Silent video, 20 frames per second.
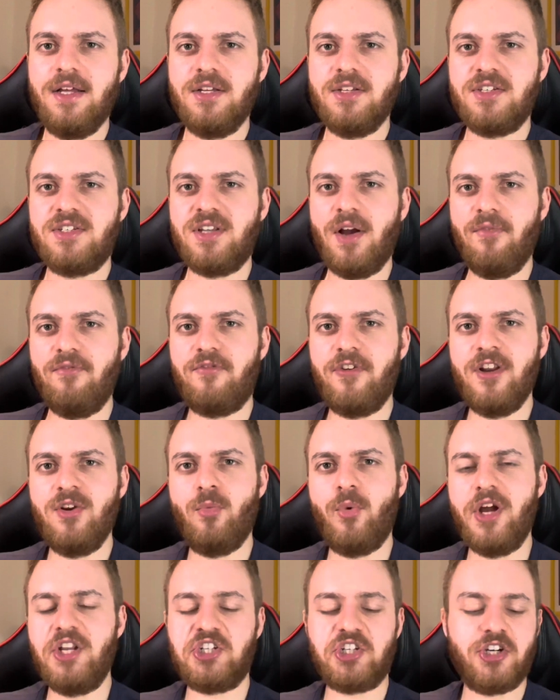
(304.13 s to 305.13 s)
something
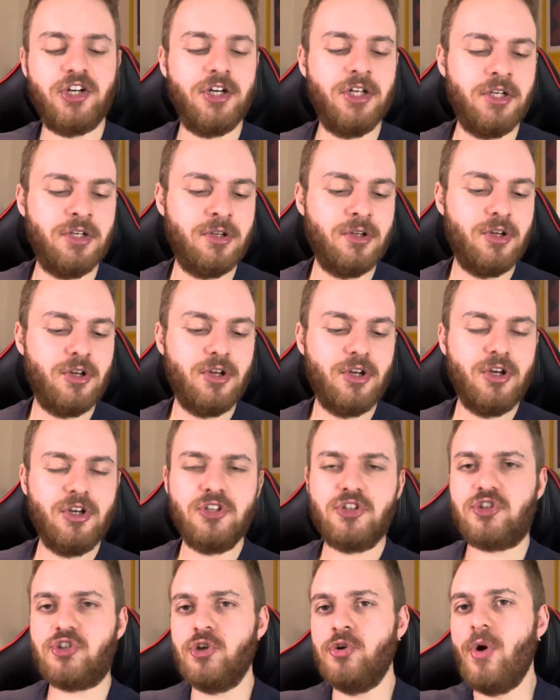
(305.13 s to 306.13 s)
which can
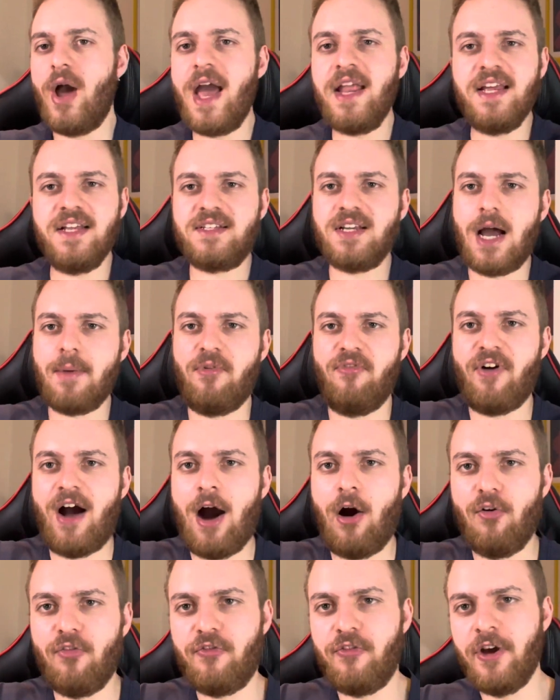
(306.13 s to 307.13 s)
suit any type of
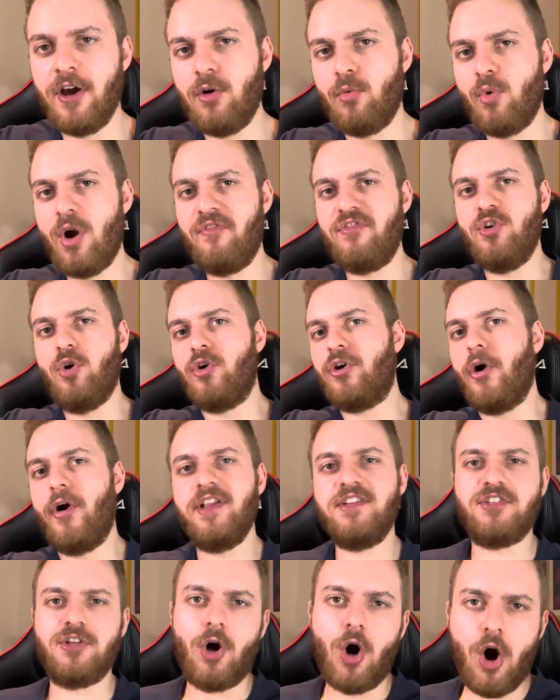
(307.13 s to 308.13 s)
outfit, whether you're going
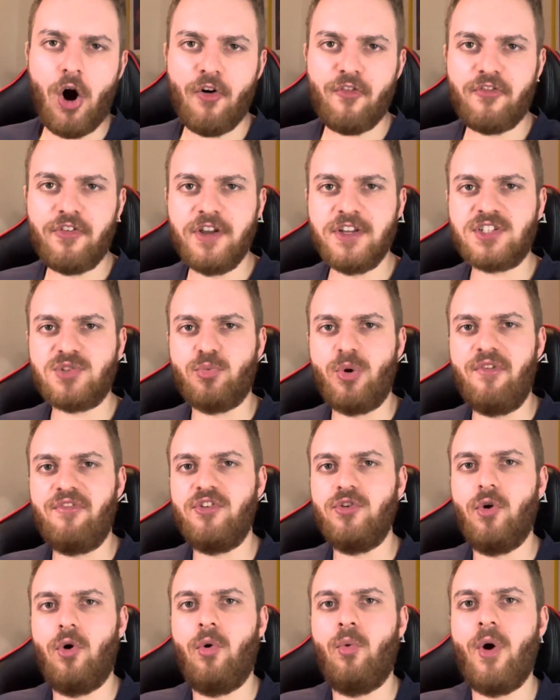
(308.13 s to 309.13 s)
to the office, whether
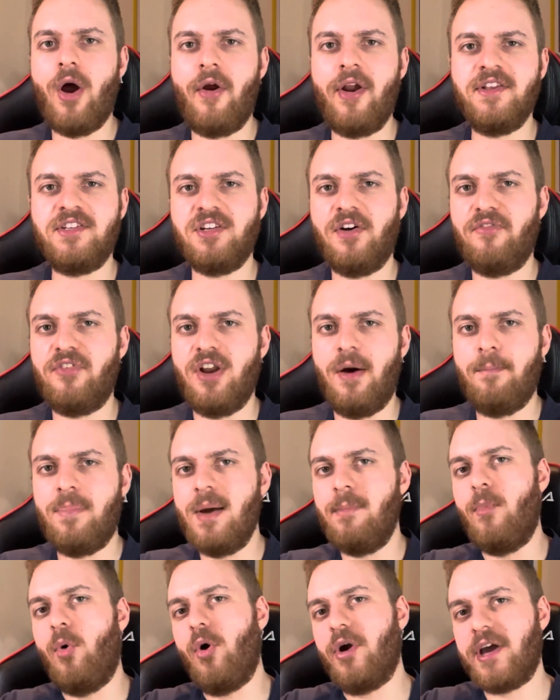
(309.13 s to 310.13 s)
you're wearing something a bit
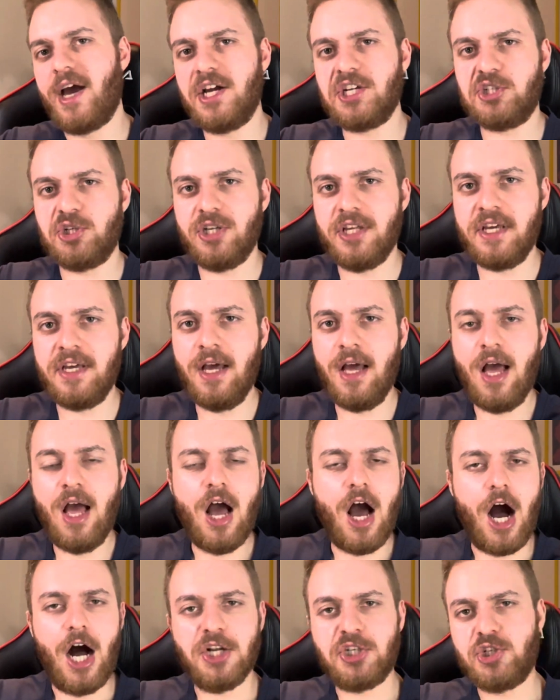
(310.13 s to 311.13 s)
more casually.
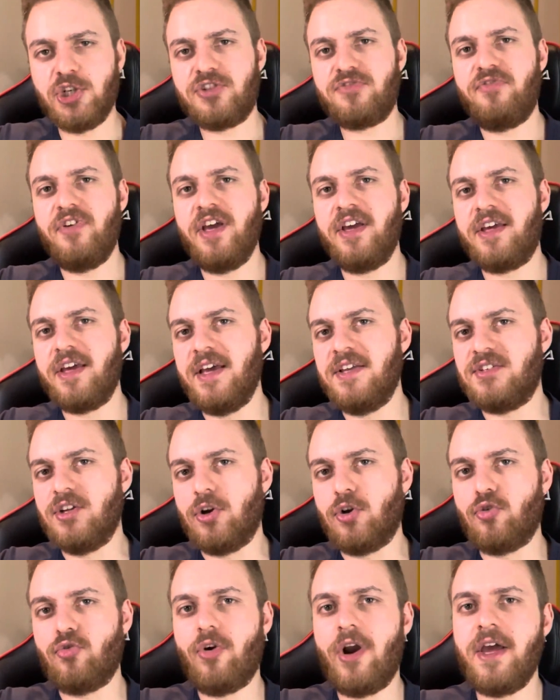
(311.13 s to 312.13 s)
I just think it's a
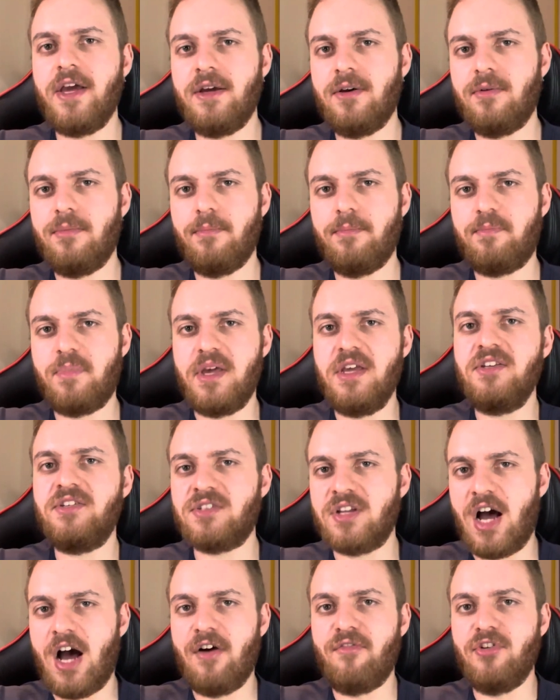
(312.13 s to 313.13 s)
great piece
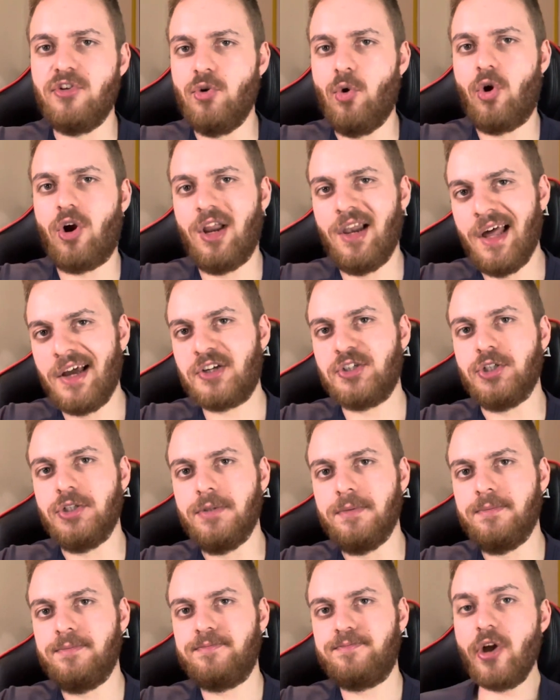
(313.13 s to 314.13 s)
to have in your collection.
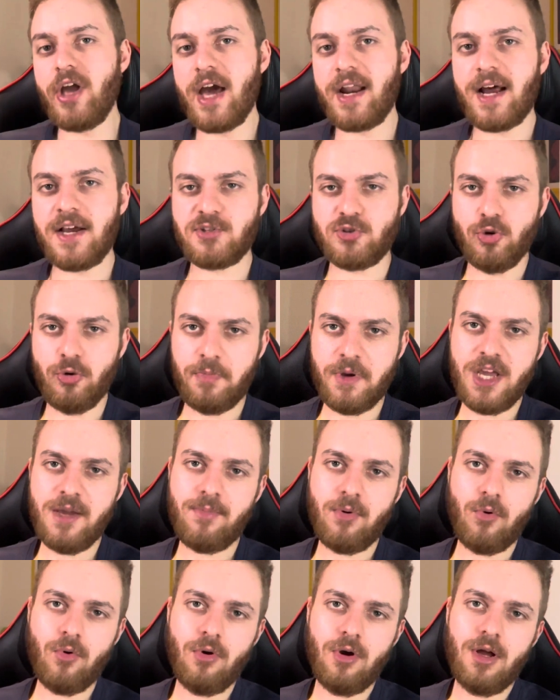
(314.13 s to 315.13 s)
So yeah, that's all,
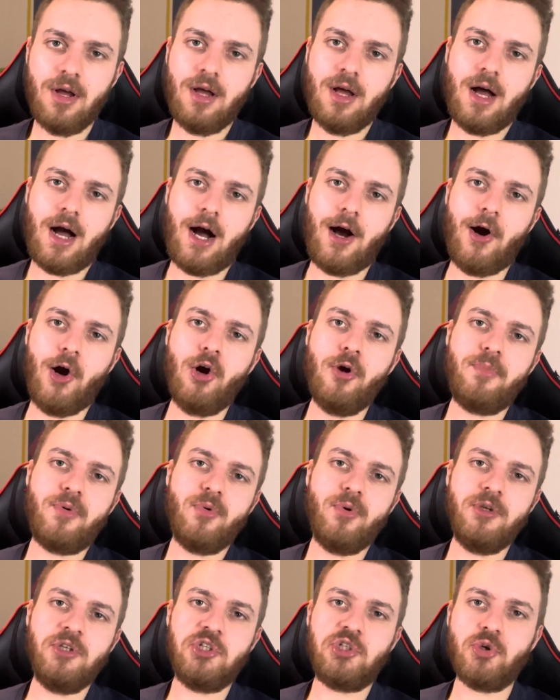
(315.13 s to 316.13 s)
people. I hope
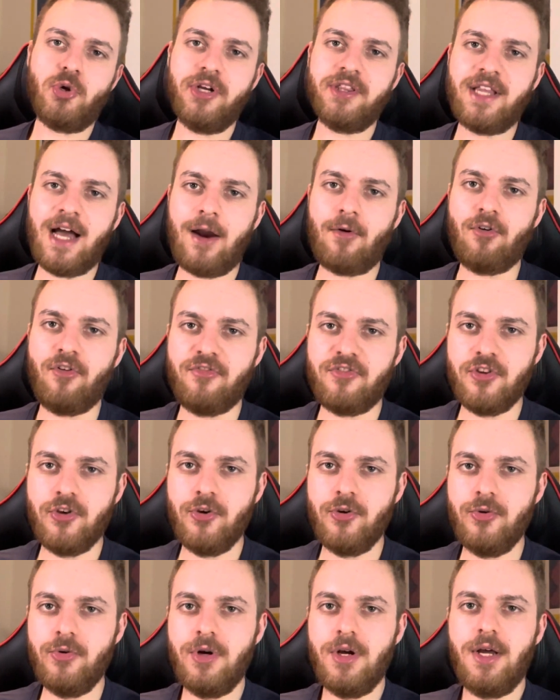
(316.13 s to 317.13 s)
you enjoyed that
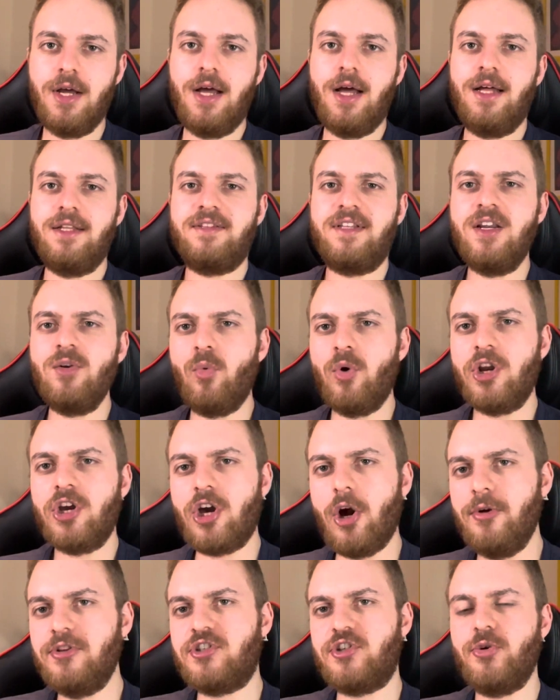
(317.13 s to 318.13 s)
review. Didn't want to
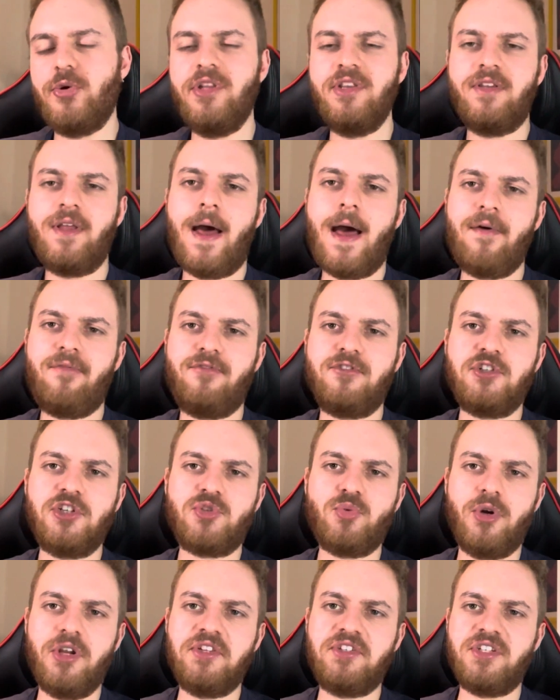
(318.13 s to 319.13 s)
go too in depth,
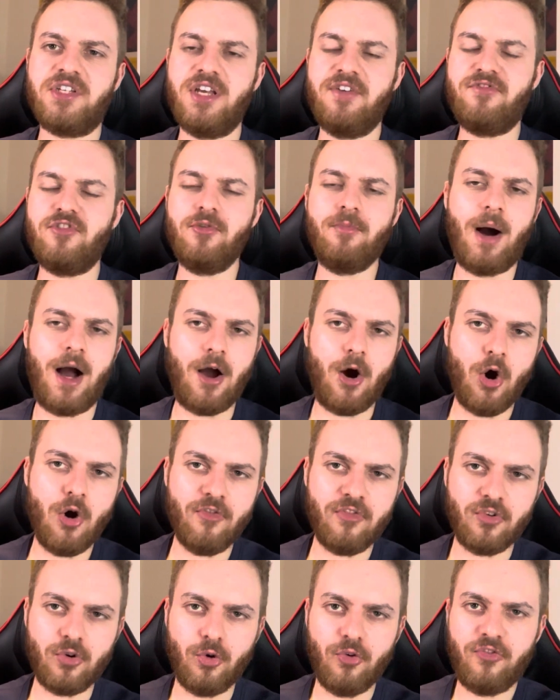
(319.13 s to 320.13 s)
just wanted to give you my
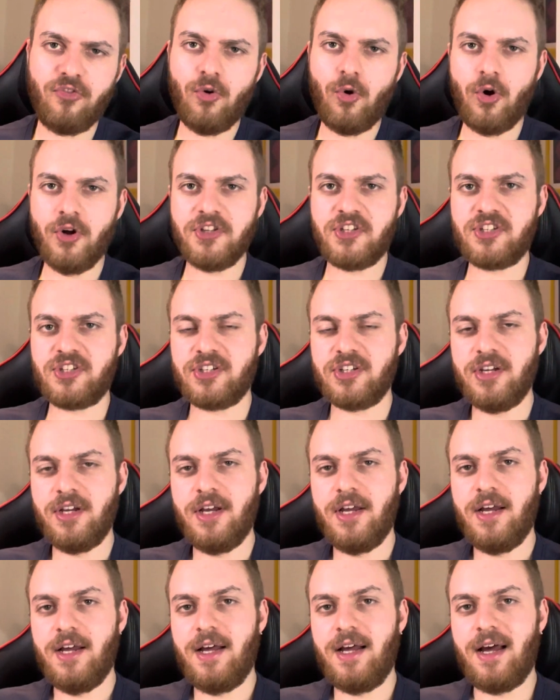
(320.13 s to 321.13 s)
overall thoughts.
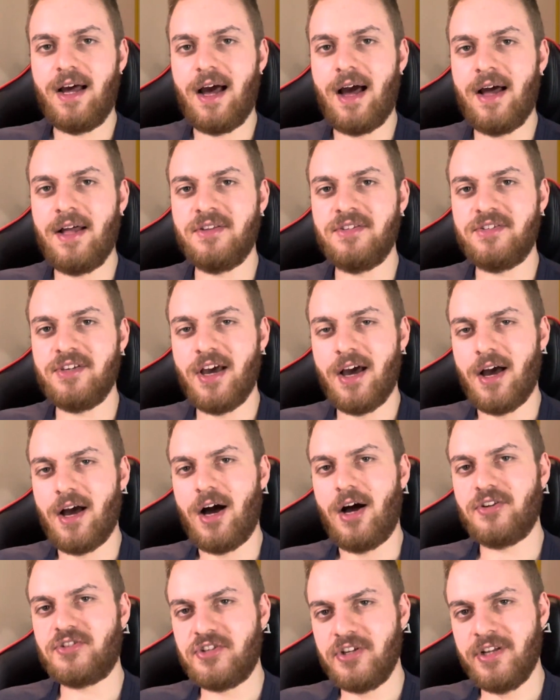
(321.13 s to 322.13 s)
And yeah,
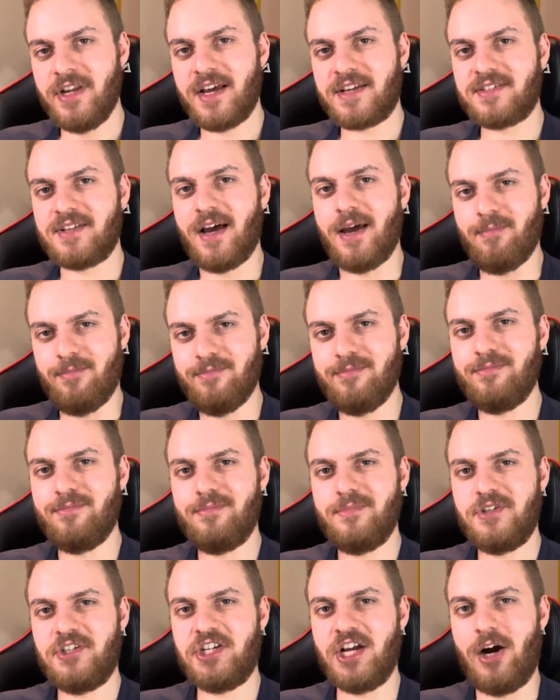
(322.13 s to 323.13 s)
I'll see you next time.
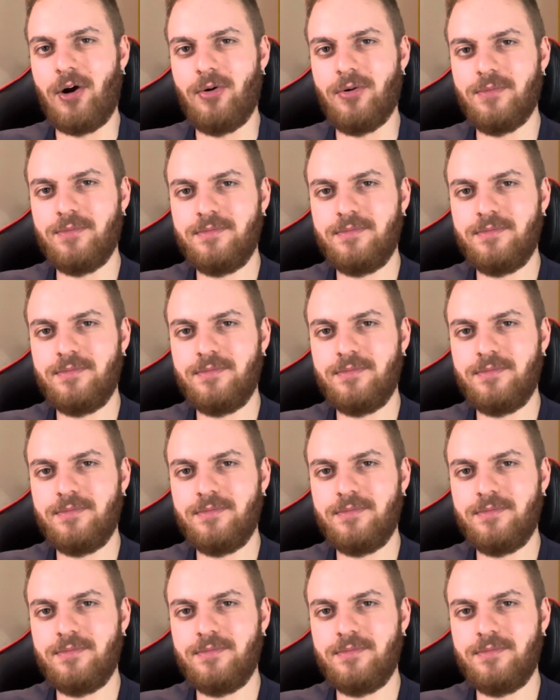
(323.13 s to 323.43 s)
Ciao.